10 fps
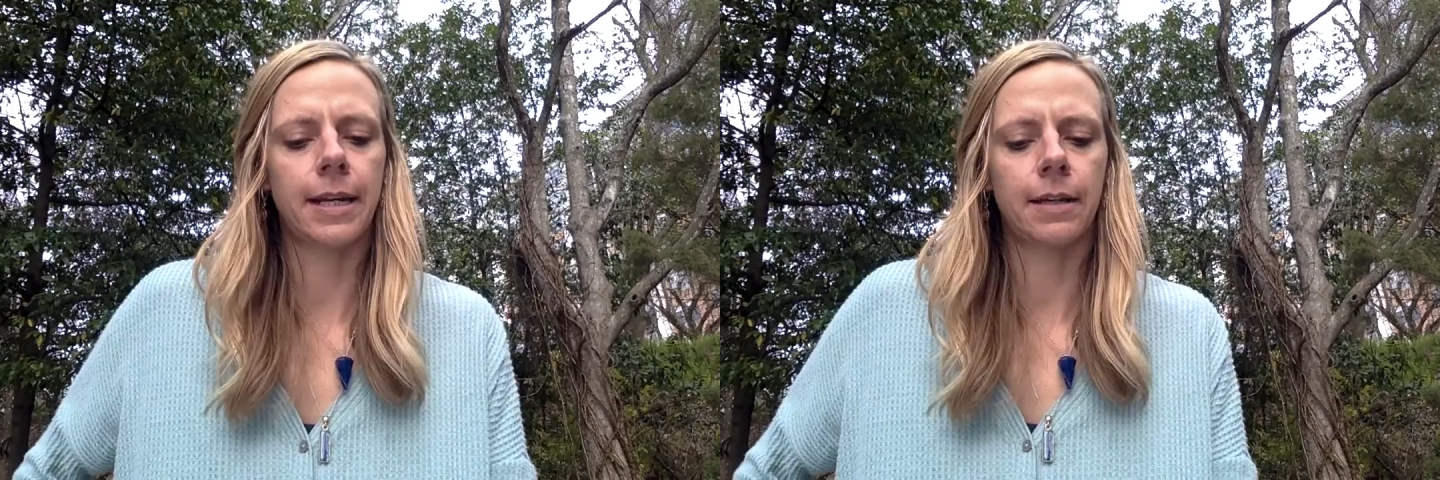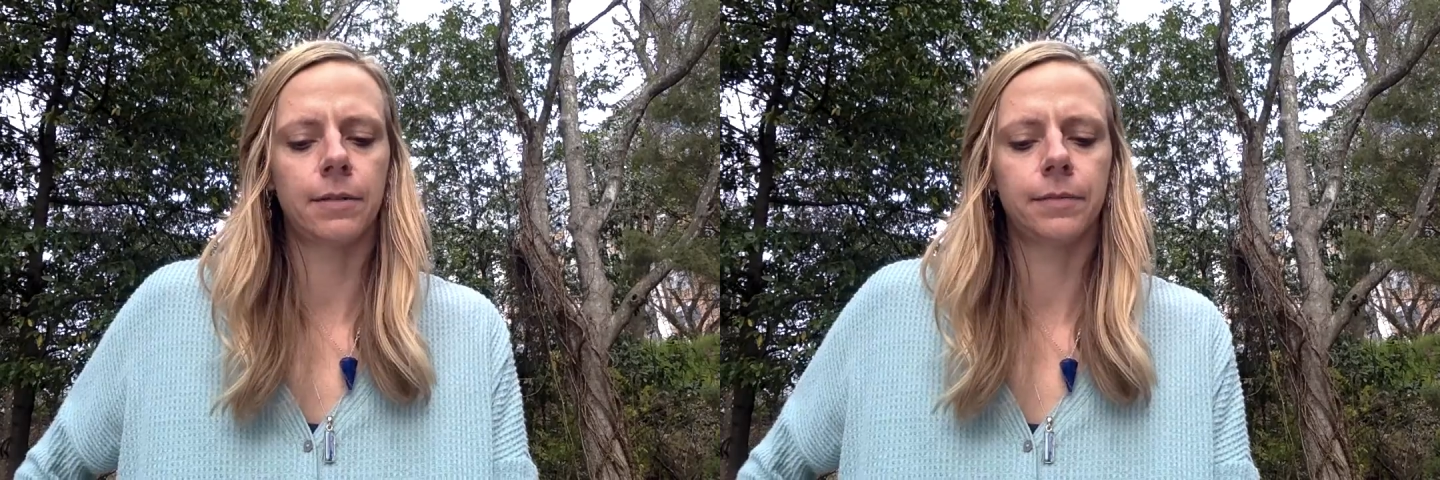
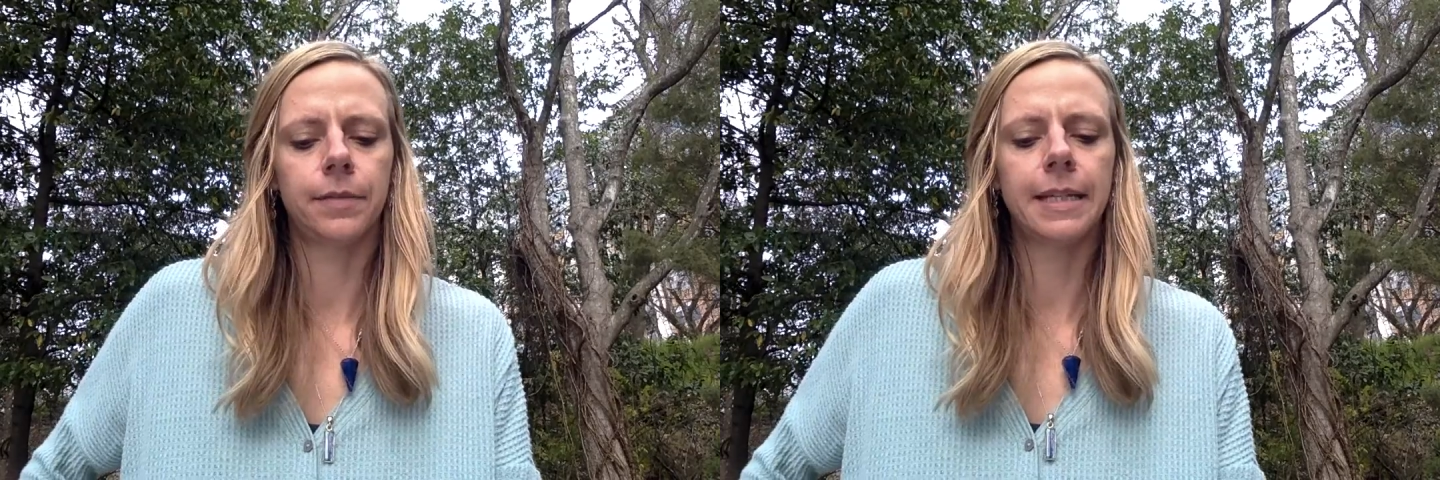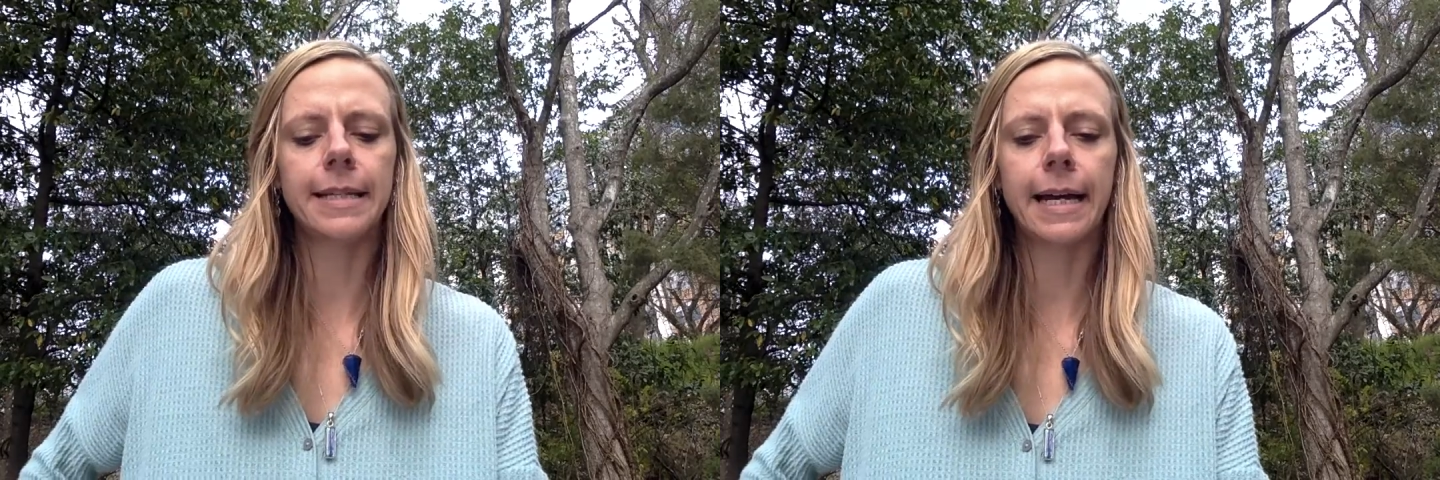now.
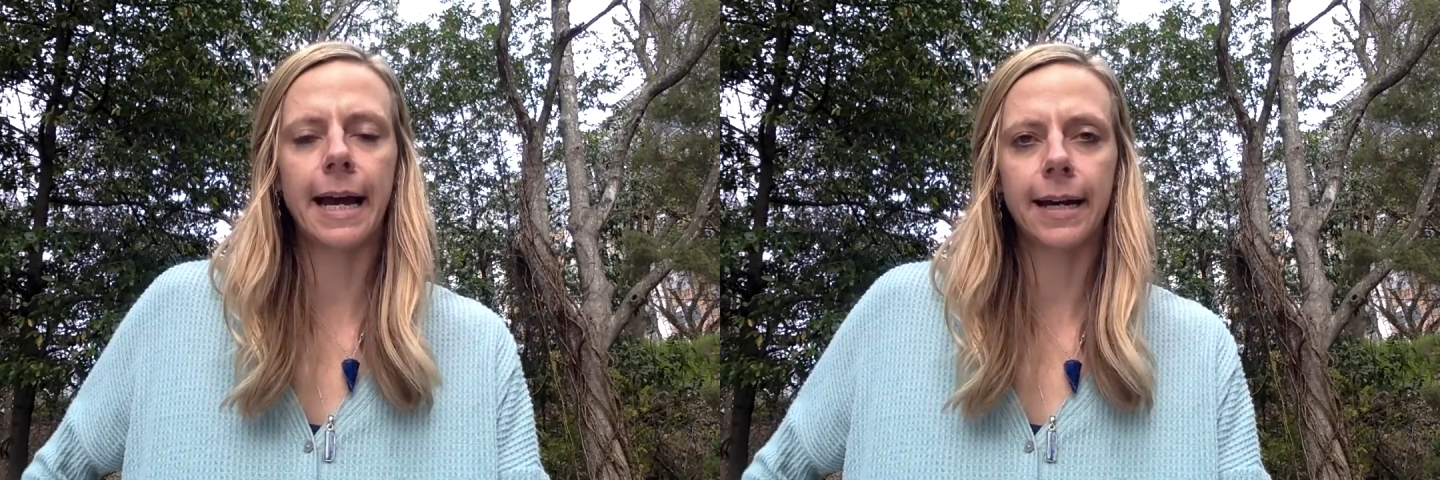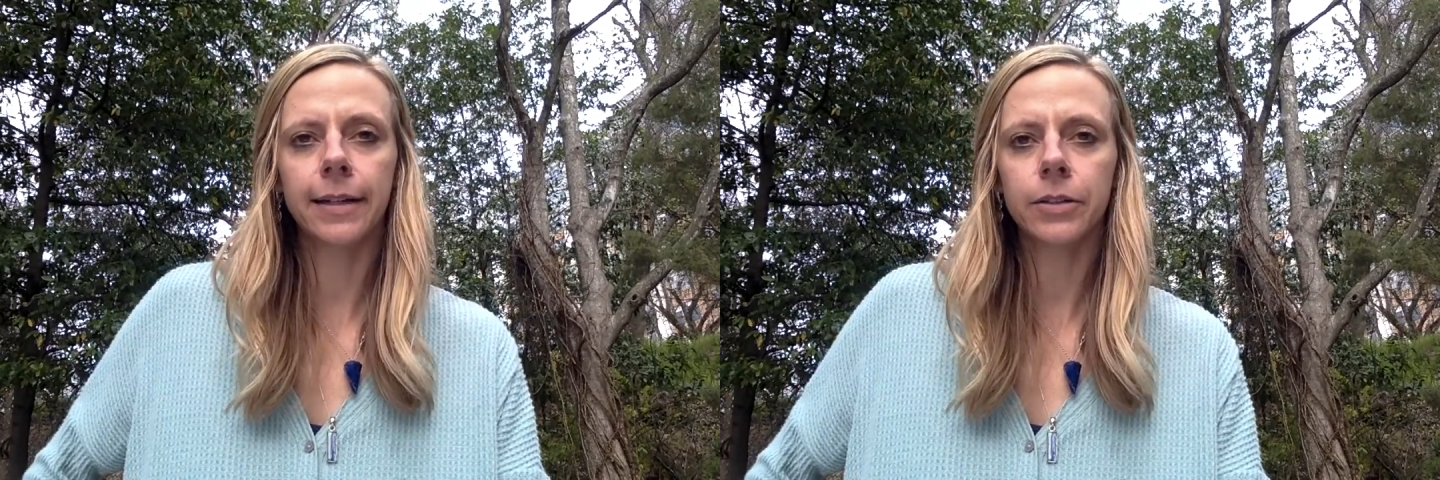
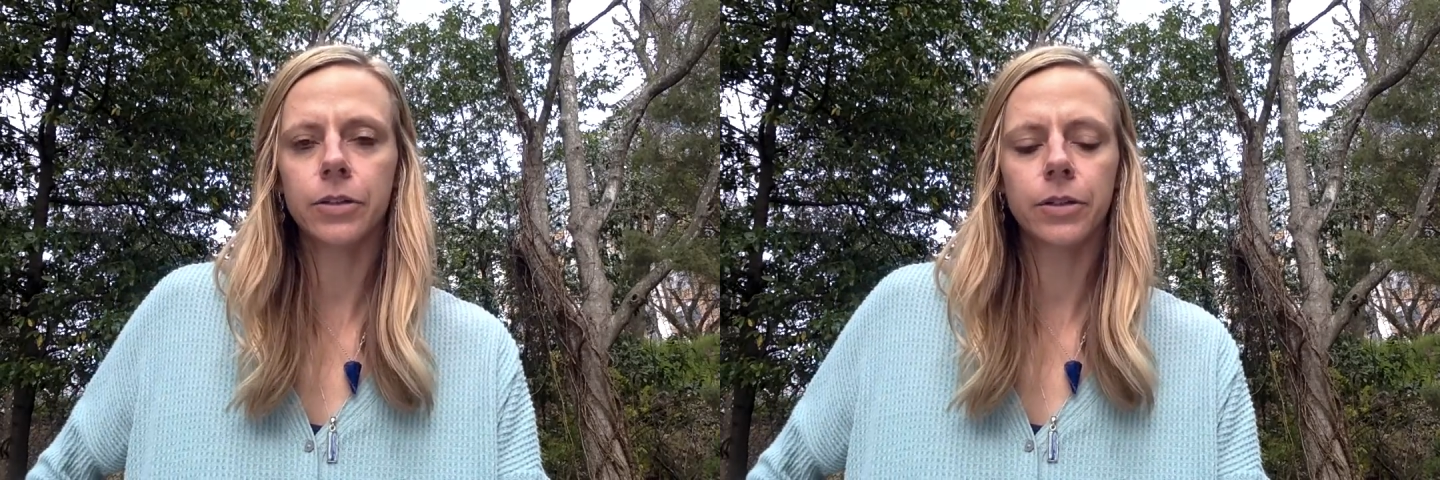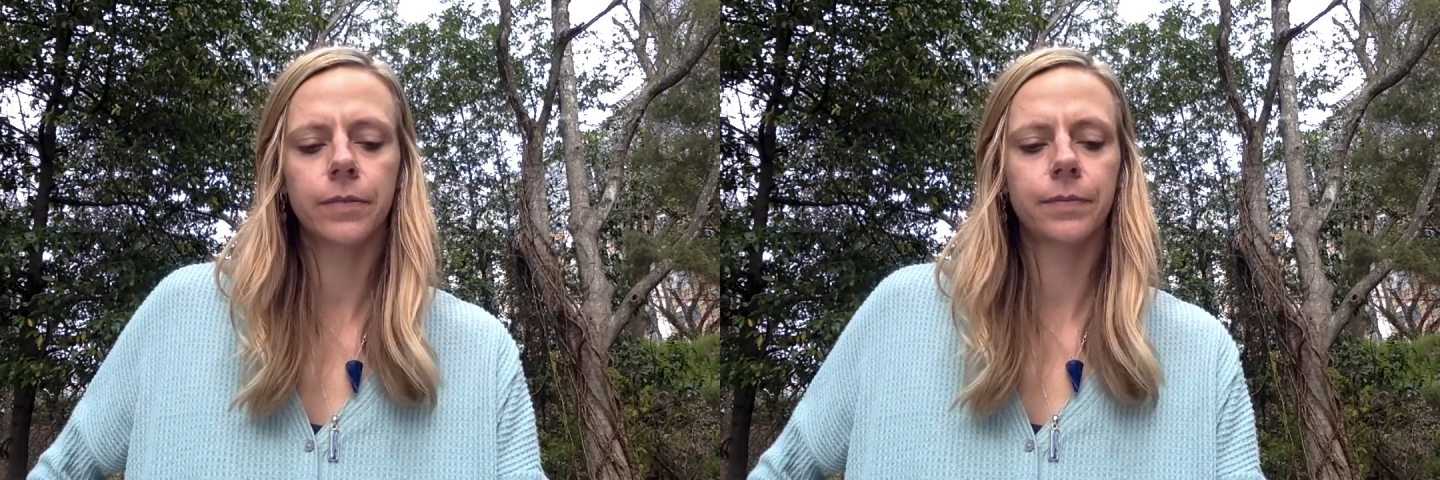
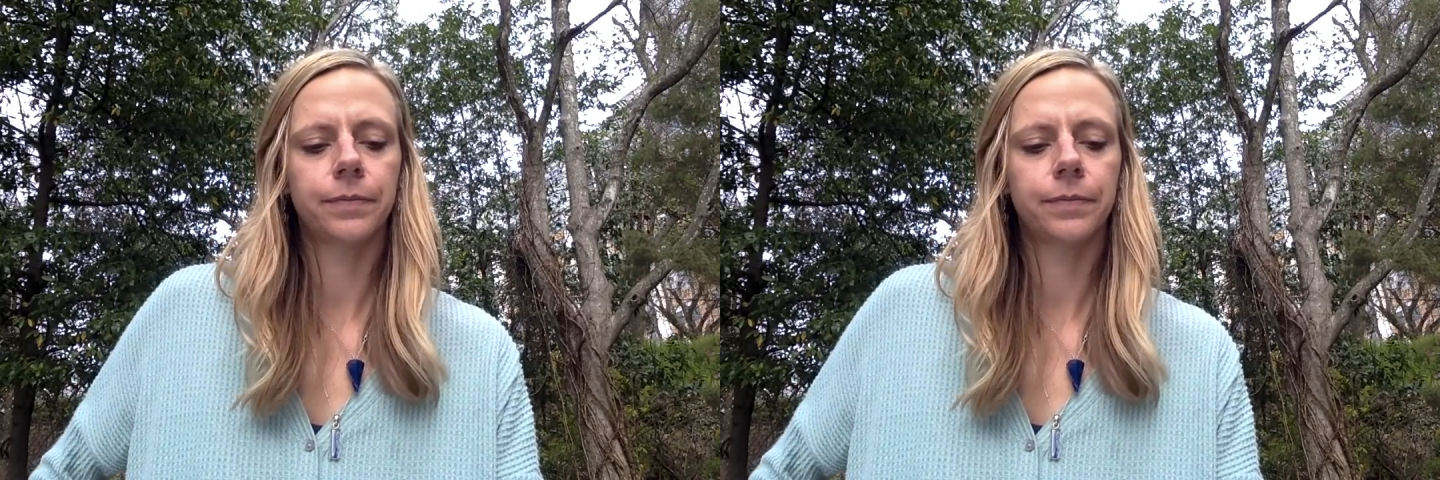Detach